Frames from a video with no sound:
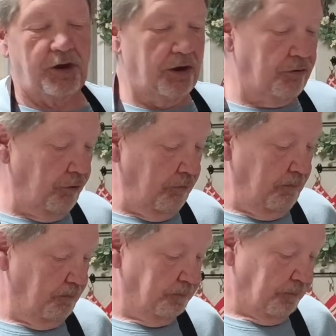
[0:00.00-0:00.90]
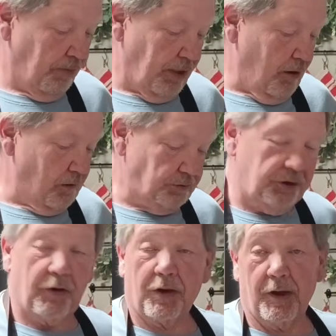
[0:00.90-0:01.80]
tender.
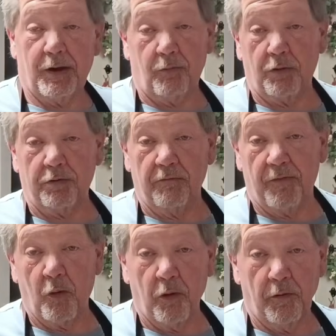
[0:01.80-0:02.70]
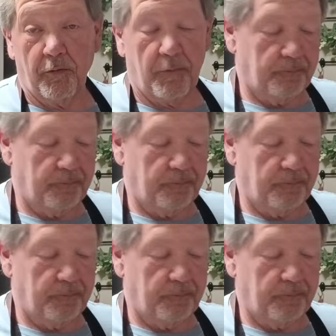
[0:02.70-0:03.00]
You can cut it with your fork.